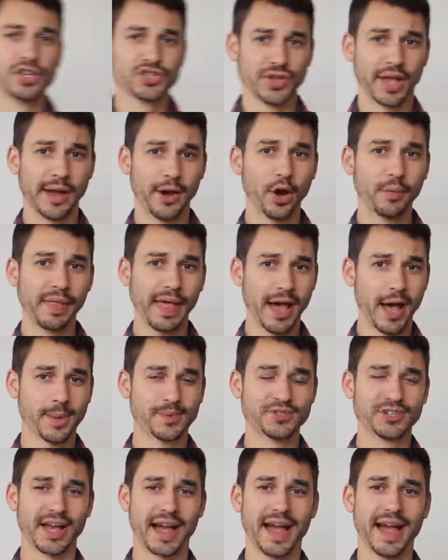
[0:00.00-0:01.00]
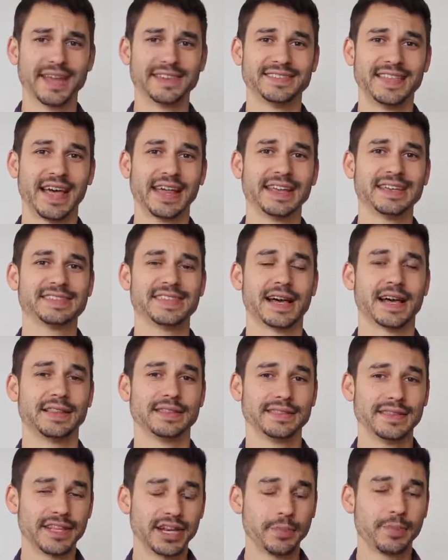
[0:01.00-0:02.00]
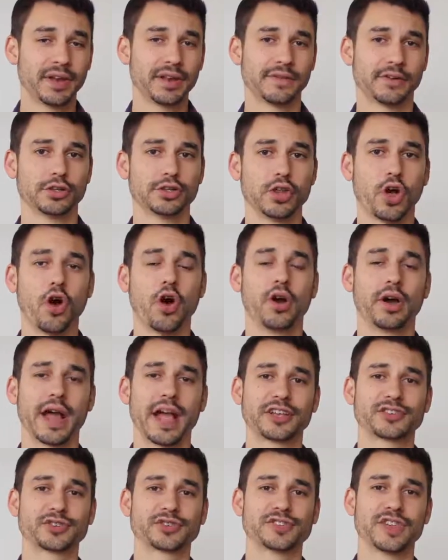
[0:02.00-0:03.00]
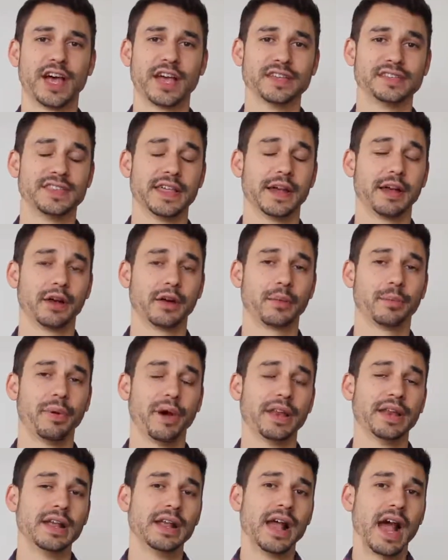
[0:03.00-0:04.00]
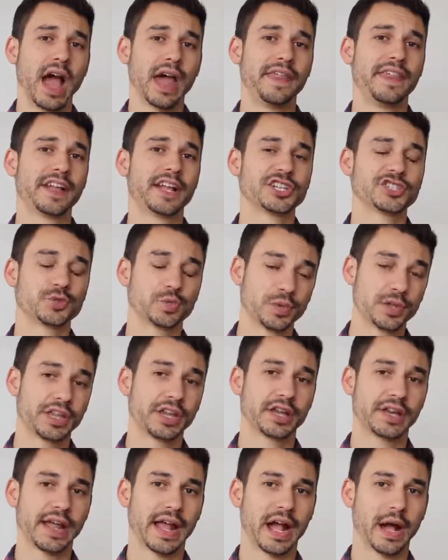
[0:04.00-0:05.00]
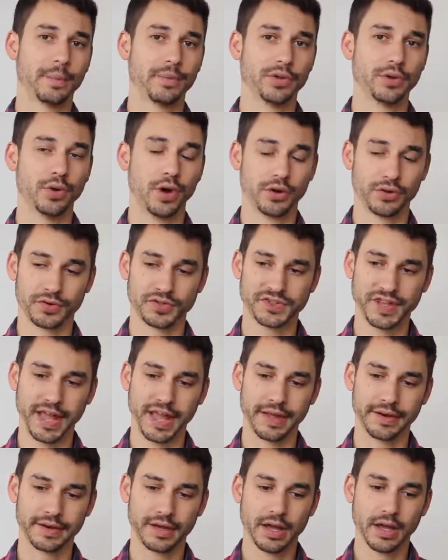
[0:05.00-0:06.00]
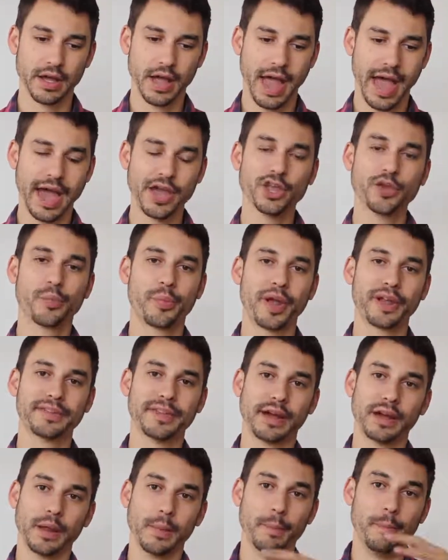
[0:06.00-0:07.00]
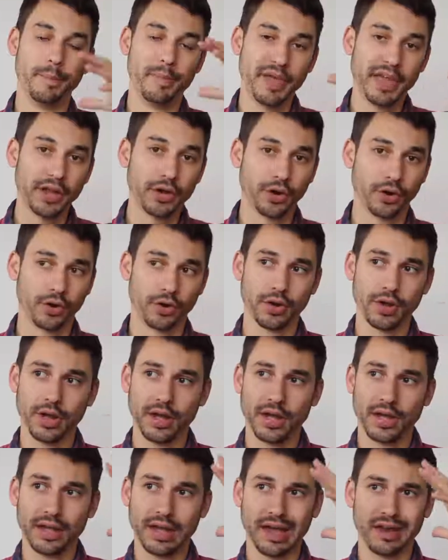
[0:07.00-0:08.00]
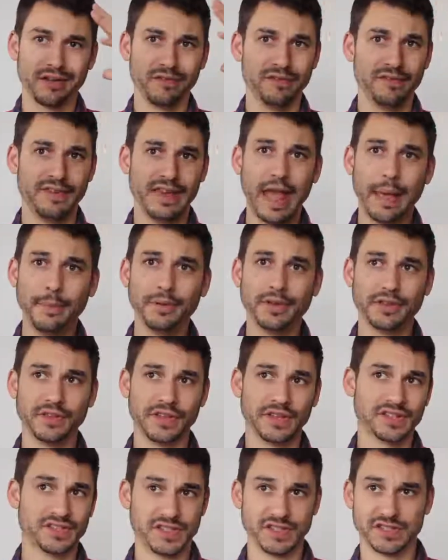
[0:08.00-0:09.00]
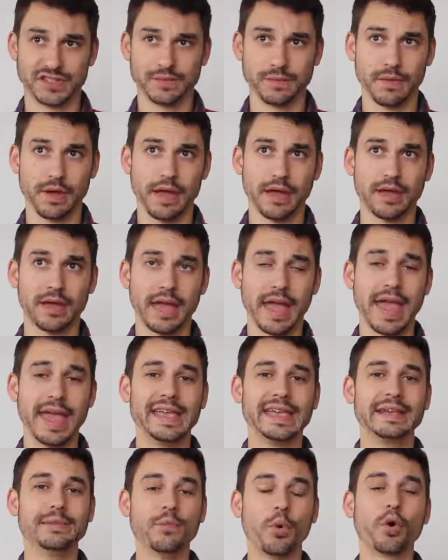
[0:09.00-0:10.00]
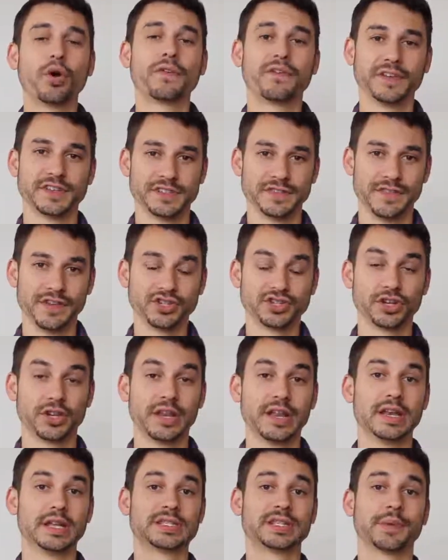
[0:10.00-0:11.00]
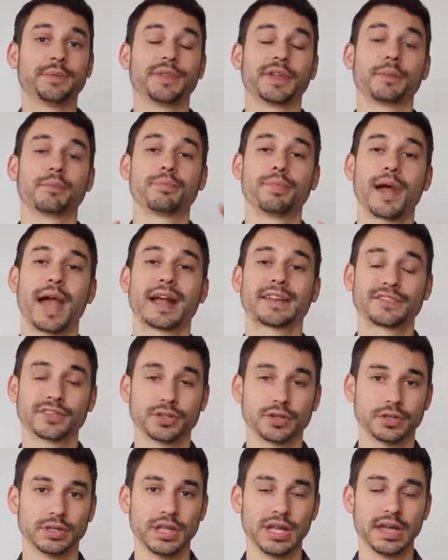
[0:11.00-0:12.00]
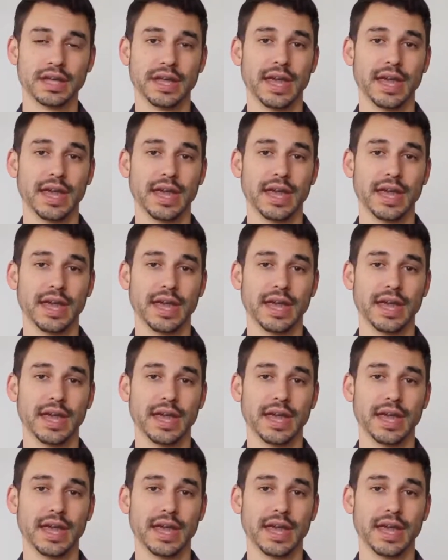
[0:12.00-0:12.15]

So I hope that helps you guys. That is a little bit of a long exercise there, but I think it's really going to help you understand how you break down a bigger kind of nebulous, this amorphous vision into something practical